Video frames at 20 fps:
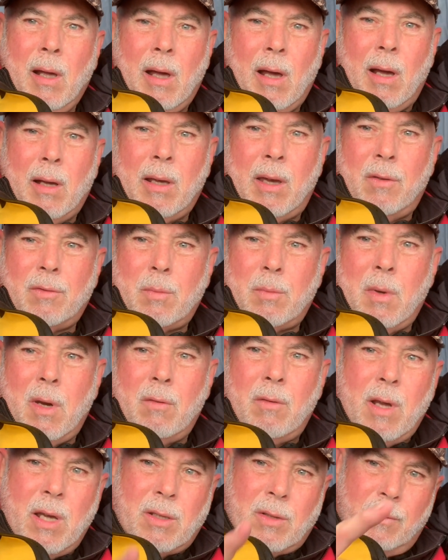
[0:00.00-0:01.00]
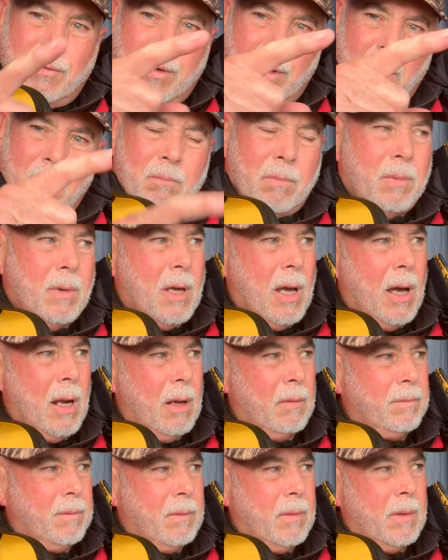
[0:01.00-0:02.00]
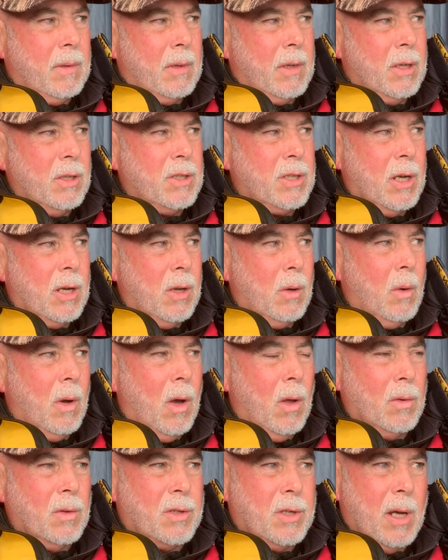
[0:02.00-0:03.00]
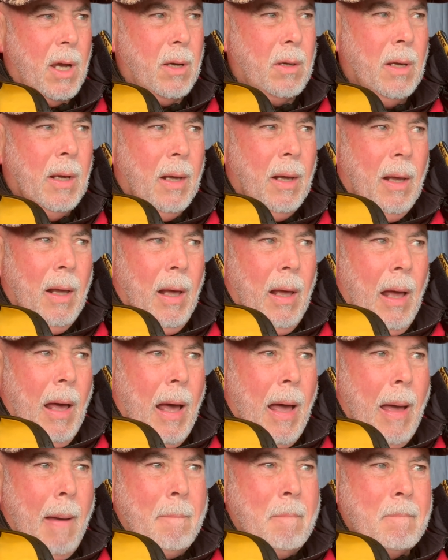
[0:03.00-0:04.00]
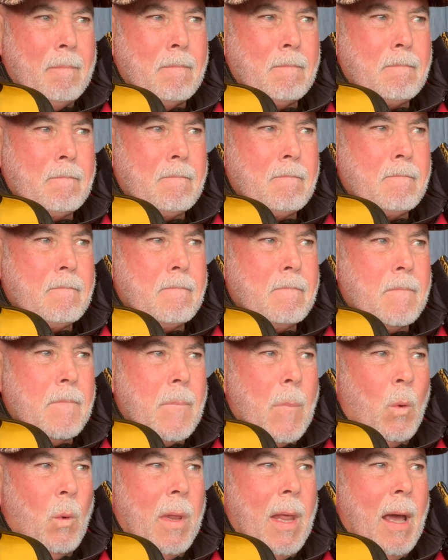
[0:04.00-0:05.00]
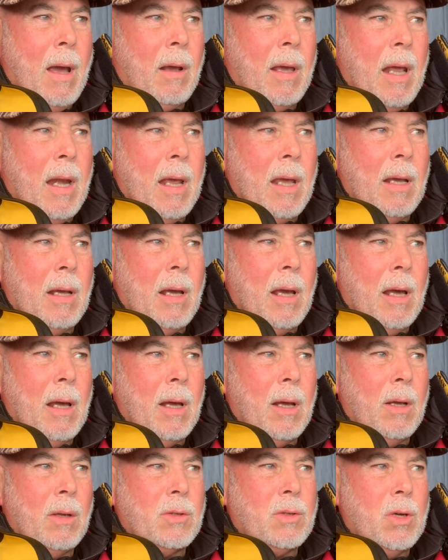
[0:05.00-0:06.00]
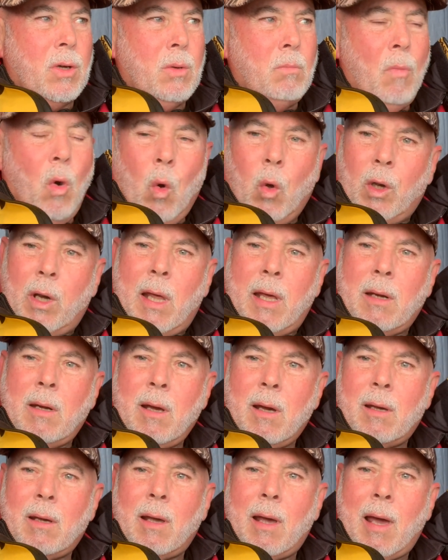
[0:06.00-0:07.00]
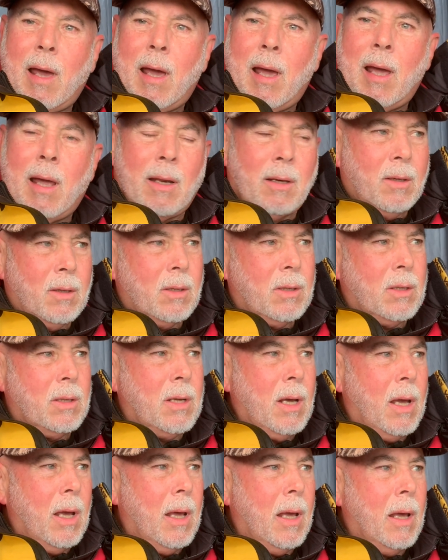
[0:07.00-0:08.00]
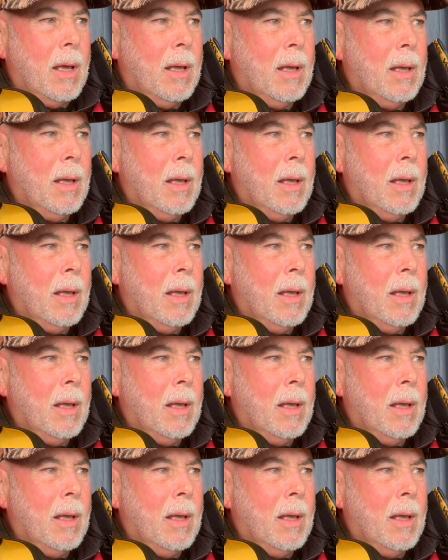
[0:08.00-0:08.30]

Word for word: and gives me a reason for kind of continuing on. So, um, without getting uh, too maudlin and uh,